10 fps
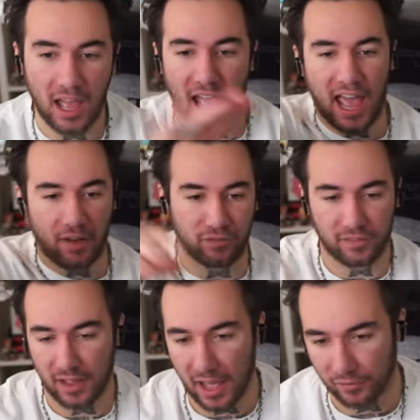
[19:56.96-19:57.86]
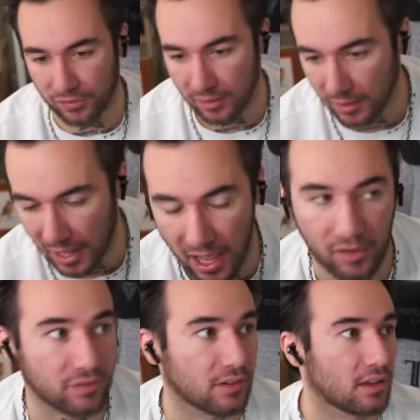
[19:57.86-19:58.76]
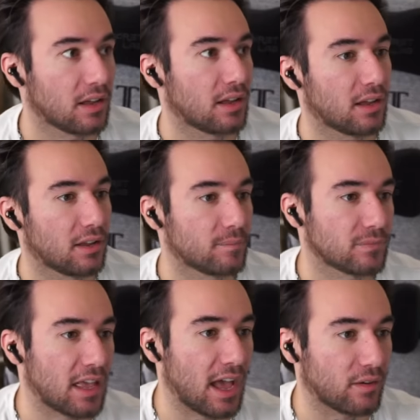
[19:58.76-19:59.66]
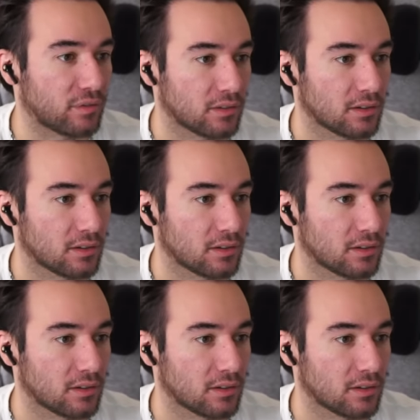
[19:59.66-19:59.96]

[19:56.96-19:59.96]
F, F, F, F,